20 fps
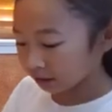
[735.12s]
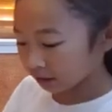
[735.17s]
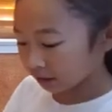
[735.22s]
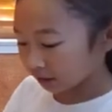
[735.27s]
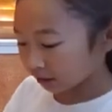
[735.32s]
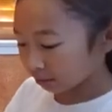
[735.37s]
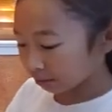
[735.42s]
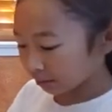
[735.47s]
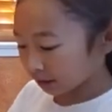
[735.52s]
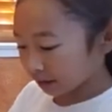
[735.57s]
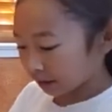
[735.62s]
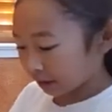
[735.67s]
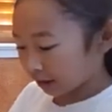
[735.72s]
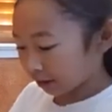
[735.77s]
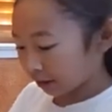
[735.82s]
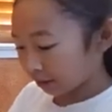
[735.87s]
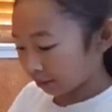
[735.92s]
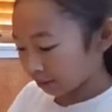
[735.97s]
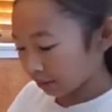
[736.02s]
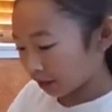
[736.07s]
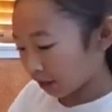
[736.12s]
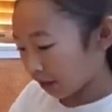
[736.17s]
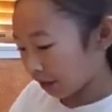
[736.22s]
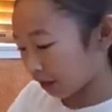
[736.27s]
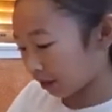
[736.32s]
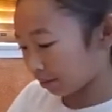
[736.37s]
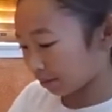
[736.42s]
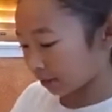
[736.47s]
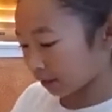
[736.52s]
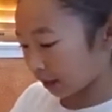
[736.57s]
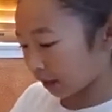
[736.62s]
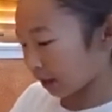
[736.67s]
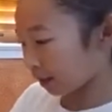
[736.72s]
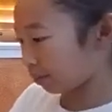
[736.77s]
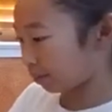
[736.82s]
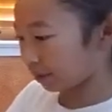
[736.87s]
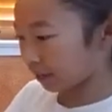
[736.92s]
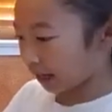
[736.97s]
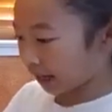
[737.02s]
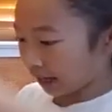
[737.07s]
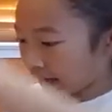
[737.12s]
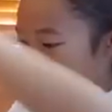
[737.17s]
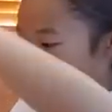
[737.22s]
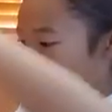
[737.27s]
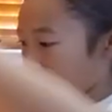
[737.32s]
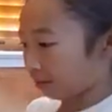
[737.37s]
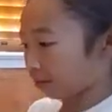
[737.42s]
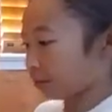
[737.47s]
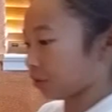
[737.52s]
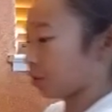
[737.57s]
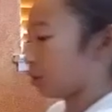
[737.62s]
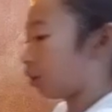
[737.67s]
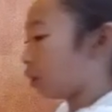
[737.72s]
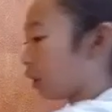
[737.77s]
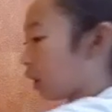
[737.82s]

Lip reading: I'm sorry. I have to.